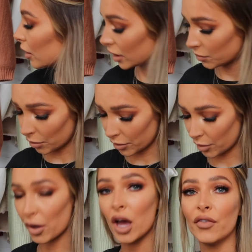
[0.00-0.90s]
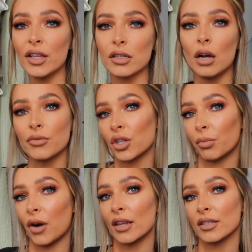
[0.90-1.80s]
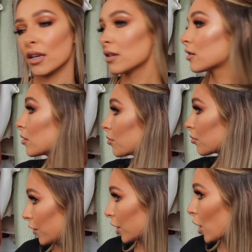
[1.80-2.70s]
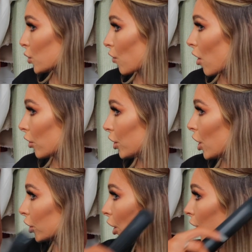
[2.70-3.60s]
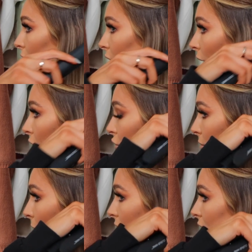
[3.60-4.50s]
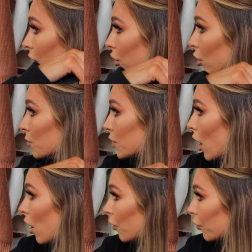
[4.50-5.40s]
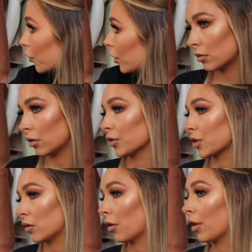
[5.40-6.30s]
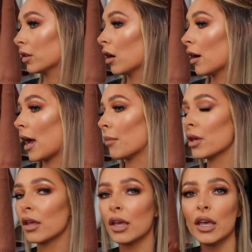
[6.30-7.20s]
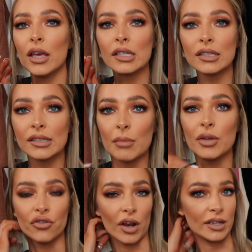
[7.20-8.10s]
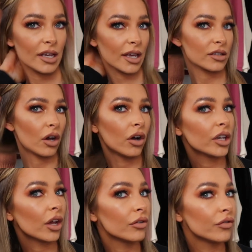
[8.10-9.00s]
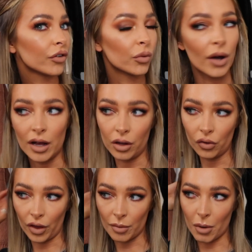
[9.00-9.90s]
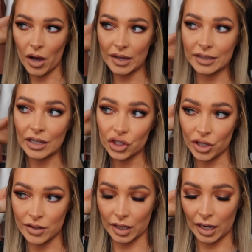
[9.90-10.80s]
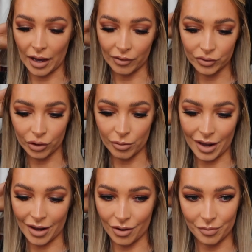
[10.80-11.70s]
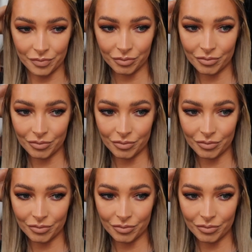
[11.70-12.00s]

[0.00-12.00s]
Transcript: This is probably the perfect time just to practice. If it goes wrong, you're not going anywhere. It doesn't matter, it comes off. Also, another thing that I am semi-dreading is I know full well that my extensions are gonna have to come out.